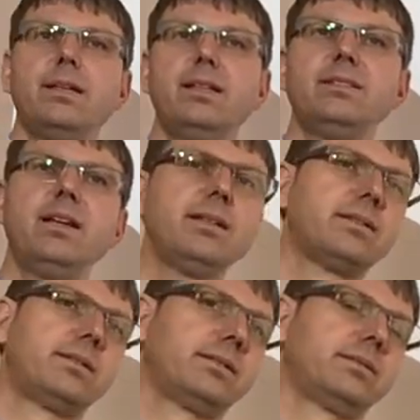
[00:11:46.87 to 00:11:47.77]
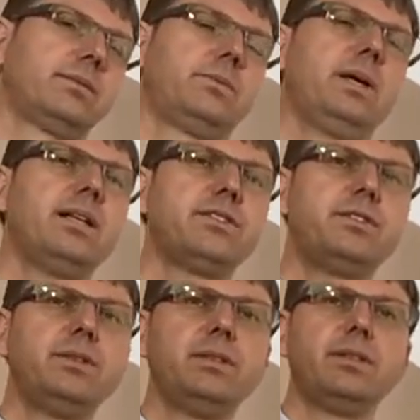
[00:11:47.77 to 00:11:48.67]
It's not well
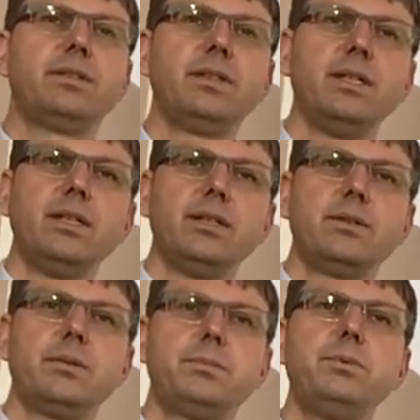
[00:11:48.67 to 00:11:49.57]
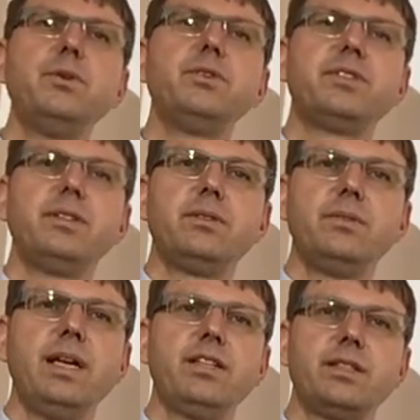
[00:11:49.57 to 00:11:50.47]
suited to boost
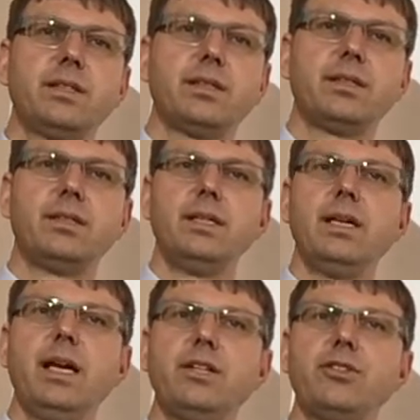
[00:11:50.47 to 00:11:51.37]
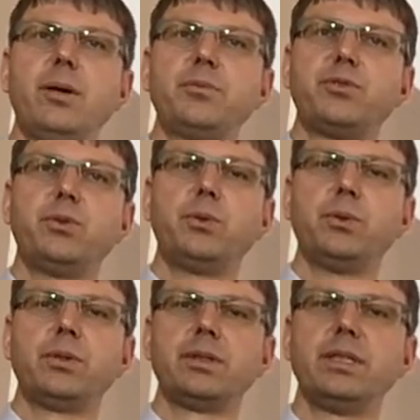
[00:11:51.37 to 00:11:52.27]
innovation and jobs for
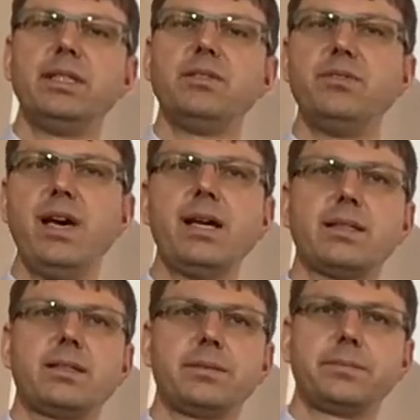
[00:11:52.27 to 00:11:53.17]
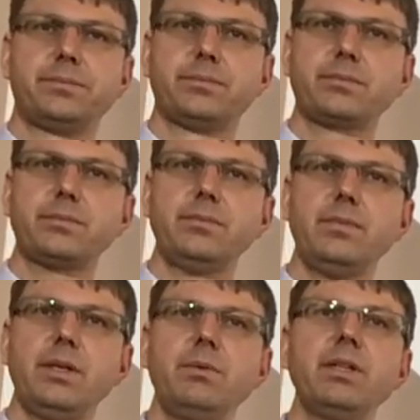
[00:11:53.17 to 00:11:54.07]
all. In fact,
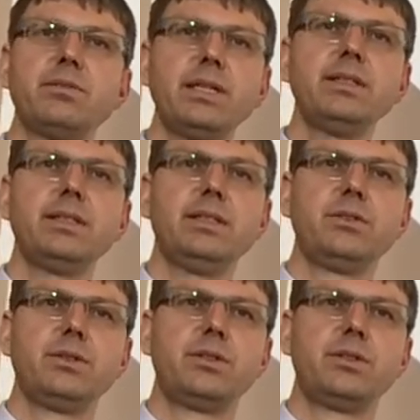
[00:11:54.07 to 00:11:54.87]
we are running into